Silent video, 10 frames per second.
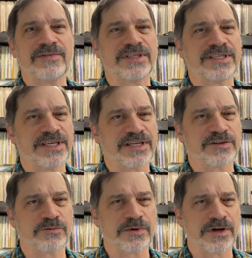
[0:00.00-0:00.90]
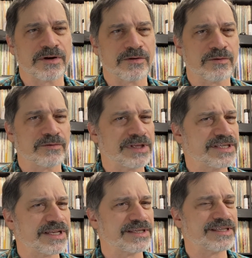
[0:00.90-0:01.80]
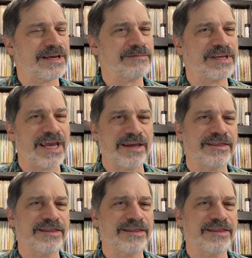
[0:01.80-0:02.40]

and 6 were released on the same day,